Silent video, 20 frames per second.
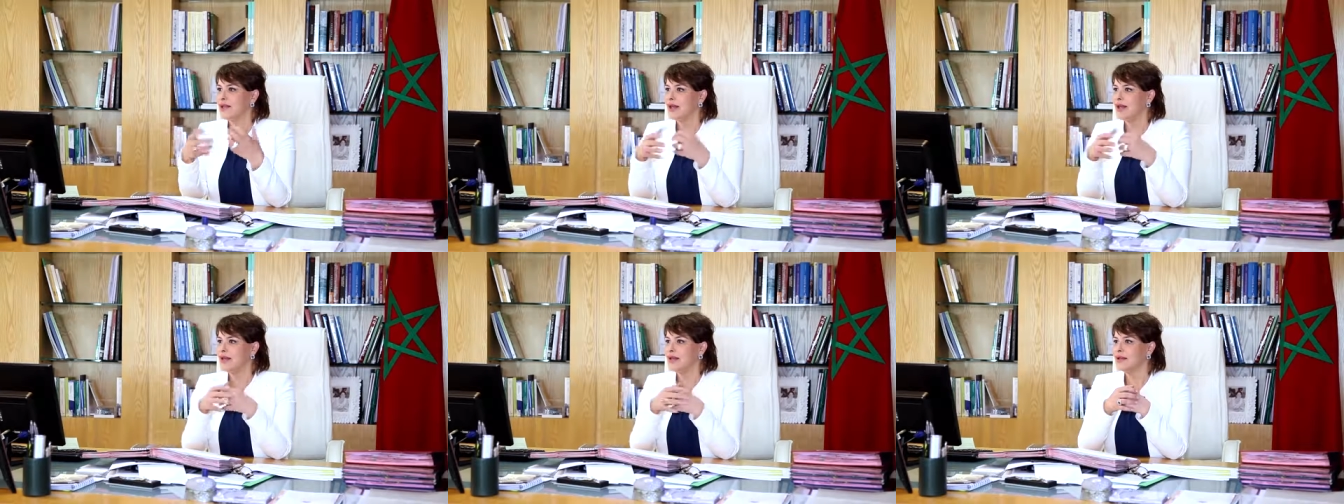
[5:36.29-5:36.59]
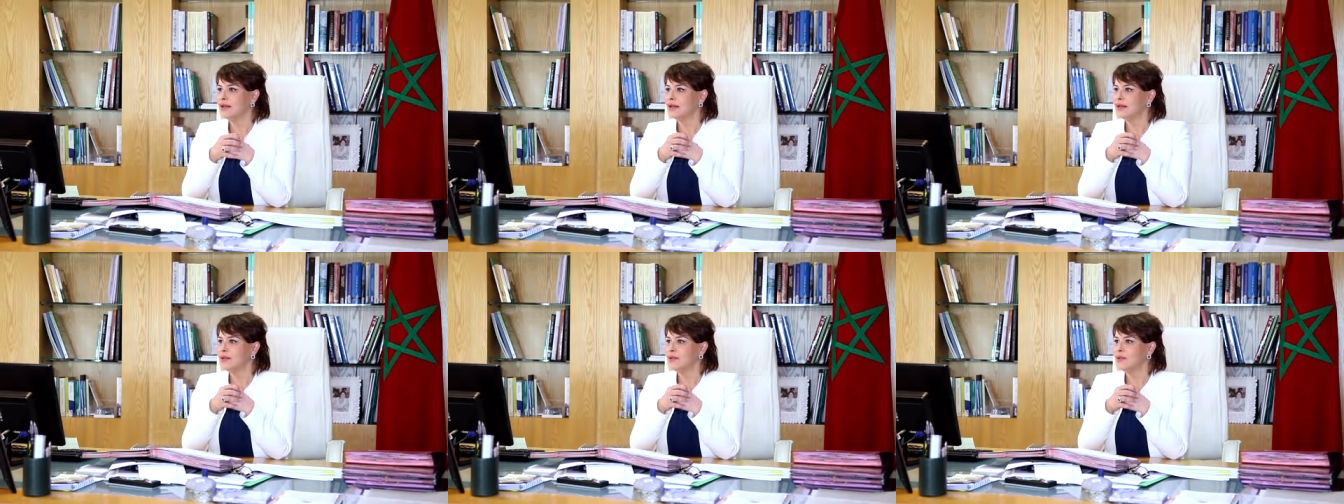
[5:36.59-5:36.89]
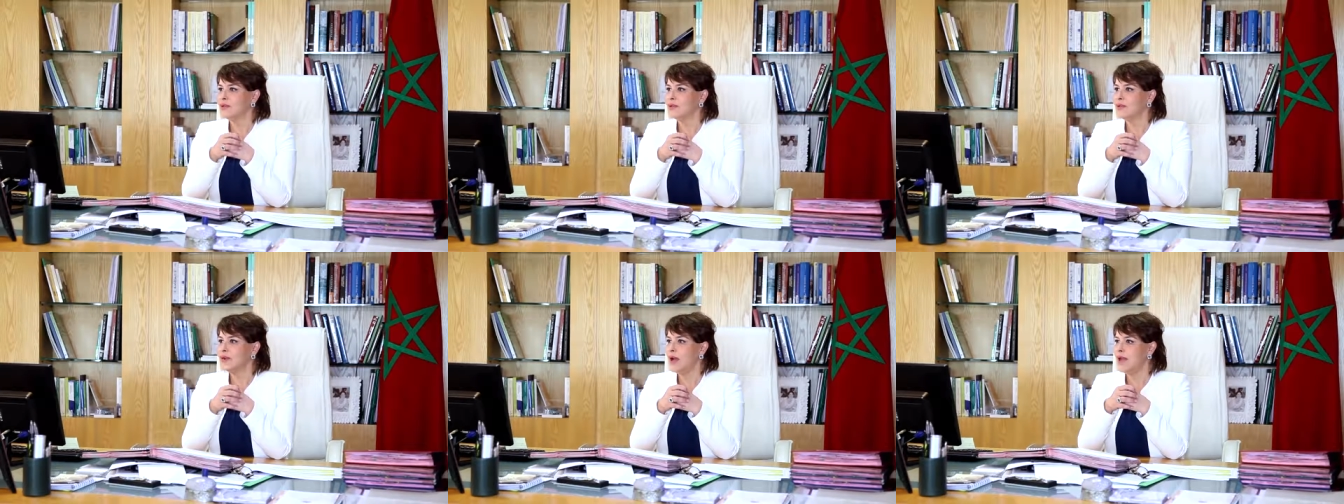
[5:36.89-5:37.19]
and
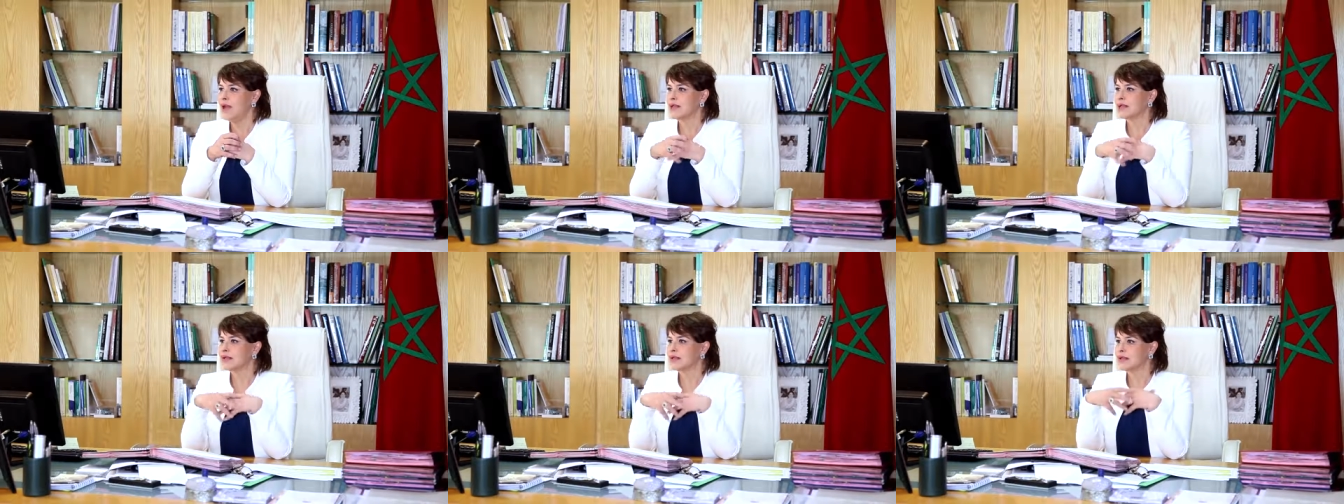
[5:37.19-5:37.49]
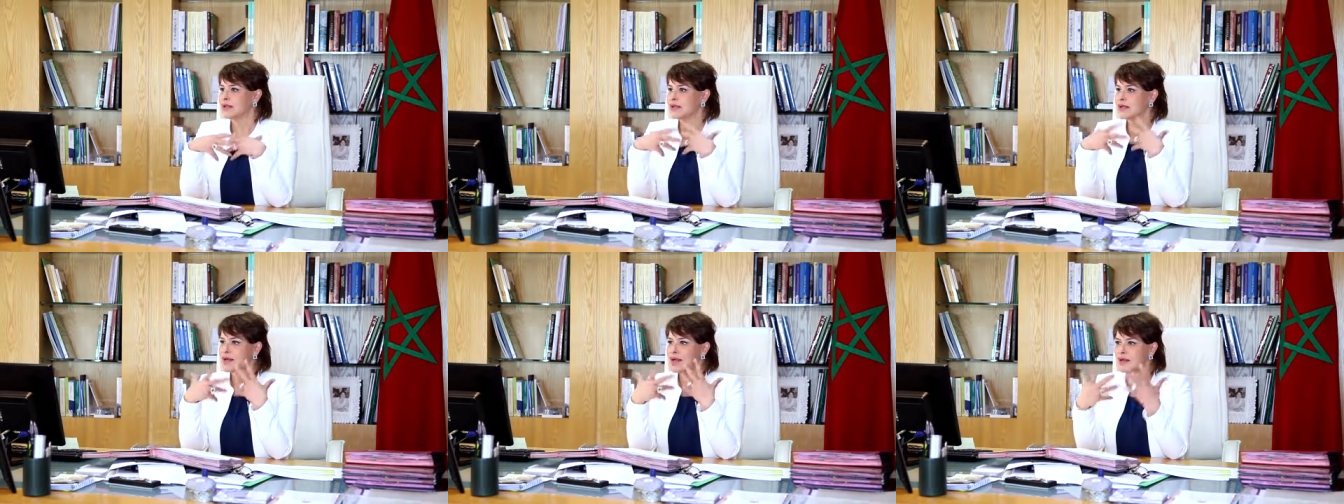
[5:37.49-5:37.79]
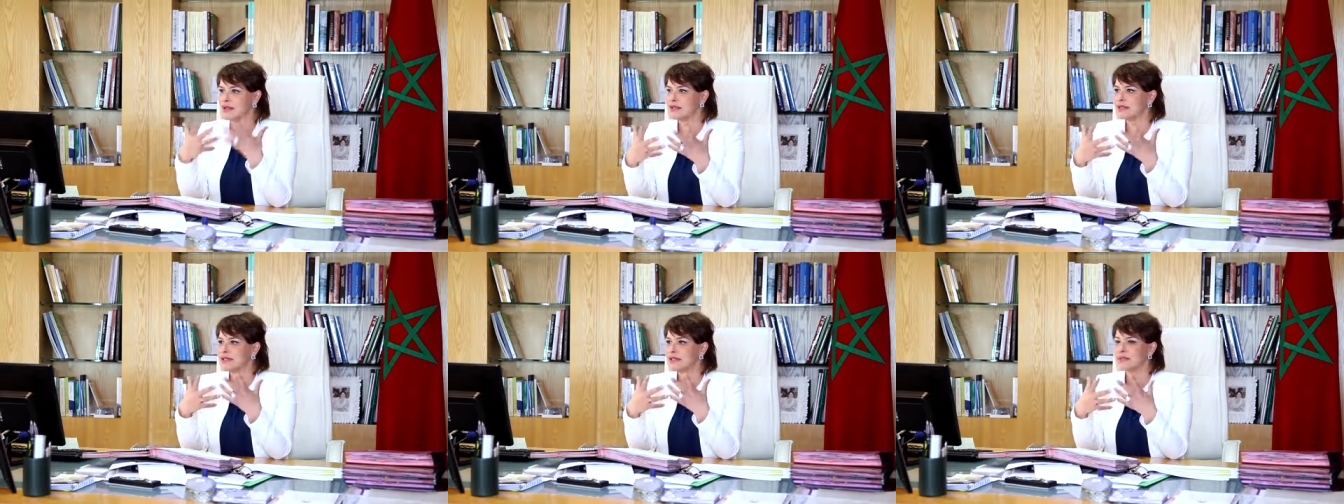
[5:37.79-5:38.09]
who has a
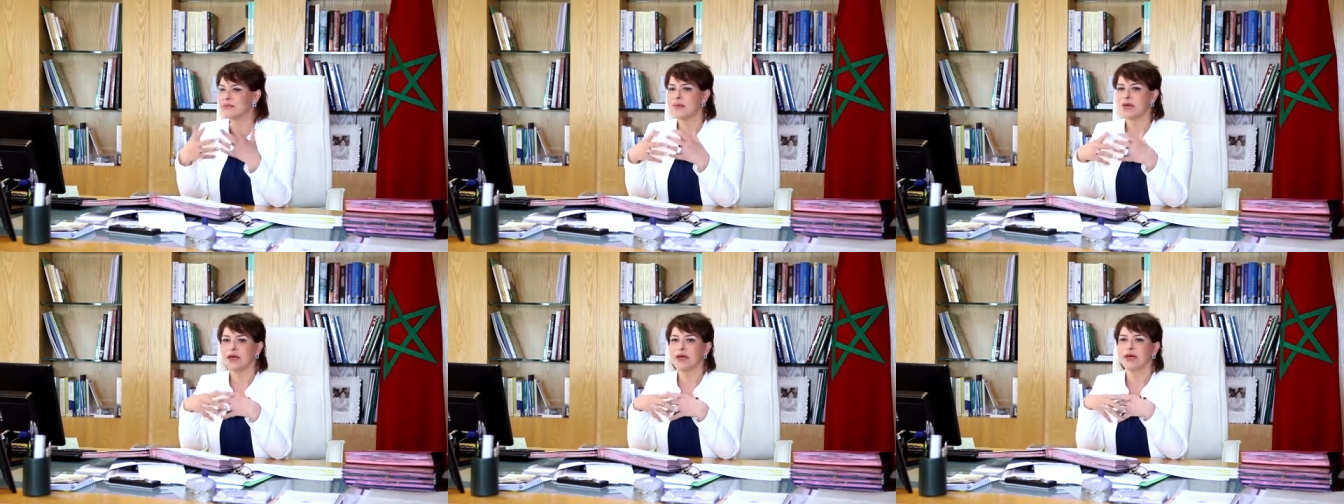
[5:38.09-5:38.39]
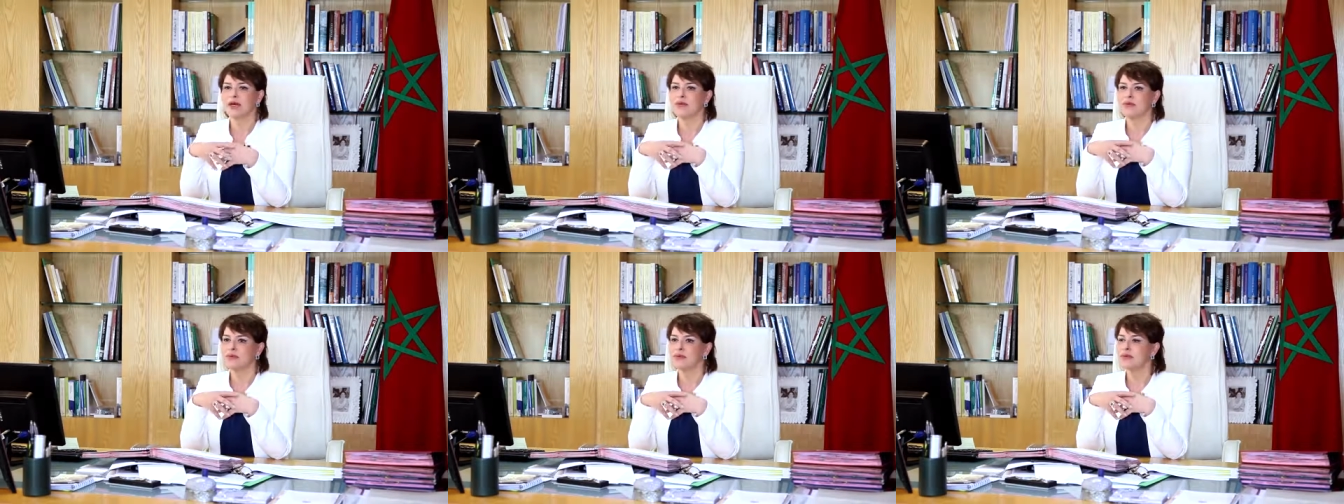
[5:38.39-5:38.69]
charisma.